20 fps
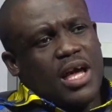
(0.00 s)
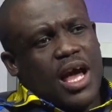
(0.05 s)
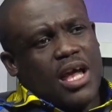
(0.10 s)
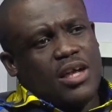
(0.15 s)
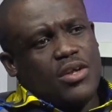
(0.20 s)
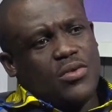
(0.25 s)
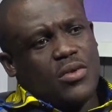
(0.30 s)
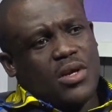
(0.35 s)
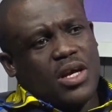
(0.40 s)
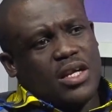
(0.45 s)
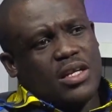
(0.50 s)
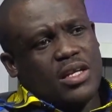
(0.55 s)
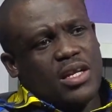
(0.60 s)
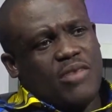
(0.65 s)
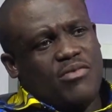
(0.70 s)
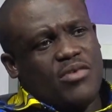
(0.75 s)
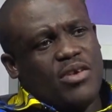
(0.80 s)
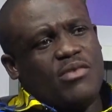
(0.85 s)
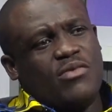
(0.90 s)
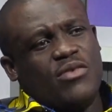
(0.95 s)
I look at,
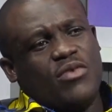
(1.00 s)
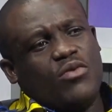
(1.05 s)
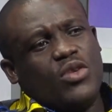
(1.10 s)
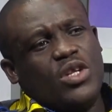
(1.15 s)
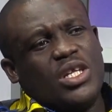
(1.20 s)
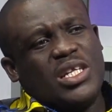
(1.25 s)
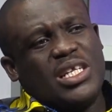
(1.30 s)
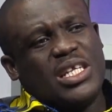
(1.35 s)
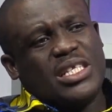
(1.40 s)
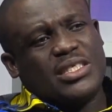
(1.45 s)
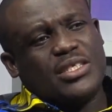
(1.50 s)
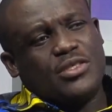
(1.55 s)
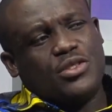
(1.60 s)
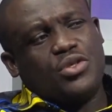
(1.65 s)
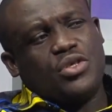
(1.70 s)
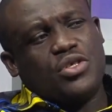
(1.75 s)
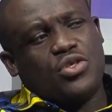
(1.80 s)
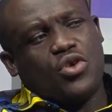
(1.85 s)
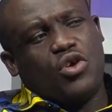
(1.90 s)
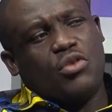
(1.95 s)
if you, if you listen
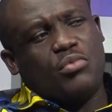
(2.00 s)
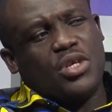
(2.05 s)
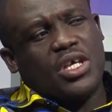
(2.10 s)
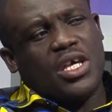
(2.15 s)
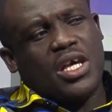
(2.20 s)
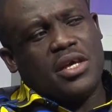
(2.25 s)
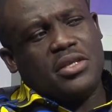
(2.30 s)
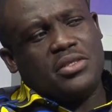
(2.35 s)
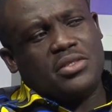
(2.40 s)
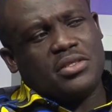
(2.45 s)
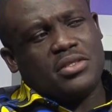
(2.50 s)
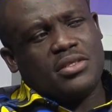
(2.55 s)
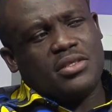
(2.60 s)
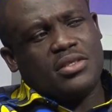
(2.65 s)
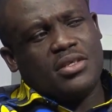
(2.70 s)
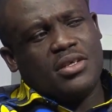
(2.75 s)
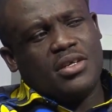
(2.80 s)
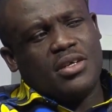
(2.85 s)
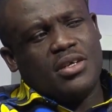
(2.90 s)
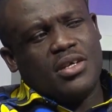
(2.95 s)
to his communication,
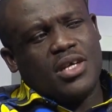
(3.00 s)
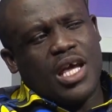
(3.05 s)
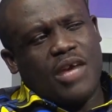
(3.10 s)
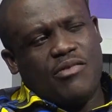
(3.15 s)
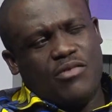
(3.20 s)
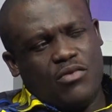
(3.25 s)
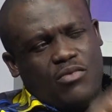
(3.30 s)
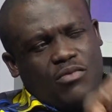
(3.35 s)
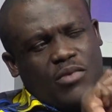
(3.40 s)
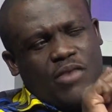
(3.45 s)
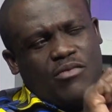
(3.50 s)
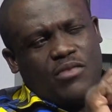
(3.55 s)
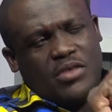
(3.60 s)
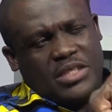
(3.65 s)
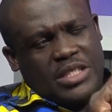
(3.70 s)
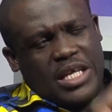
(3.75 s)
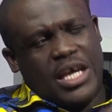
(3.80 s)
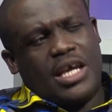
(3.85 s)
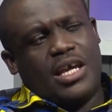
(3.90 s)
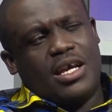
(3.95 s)
if you, if you
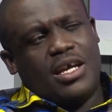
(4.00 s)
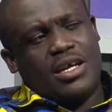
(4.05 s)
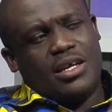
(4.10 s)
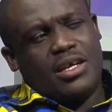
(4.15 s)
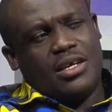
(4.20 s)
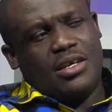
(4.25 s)
take